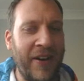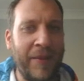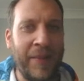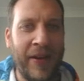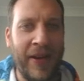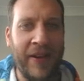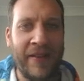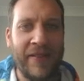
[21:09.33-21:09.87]
him
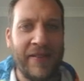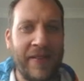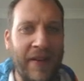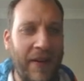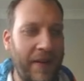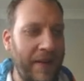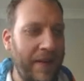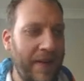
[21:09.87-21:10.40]
again.
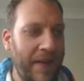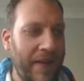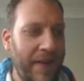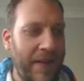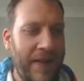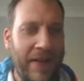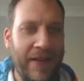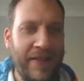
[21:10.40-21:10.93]
So
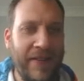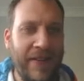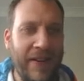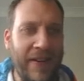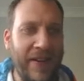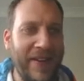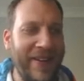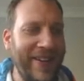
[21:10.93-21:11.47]
let's
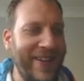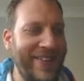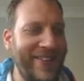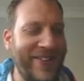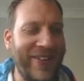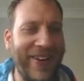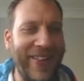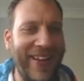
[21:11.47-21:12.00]
let's
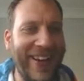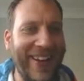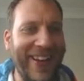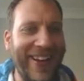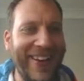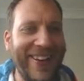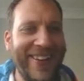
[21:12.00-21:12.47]
try that again.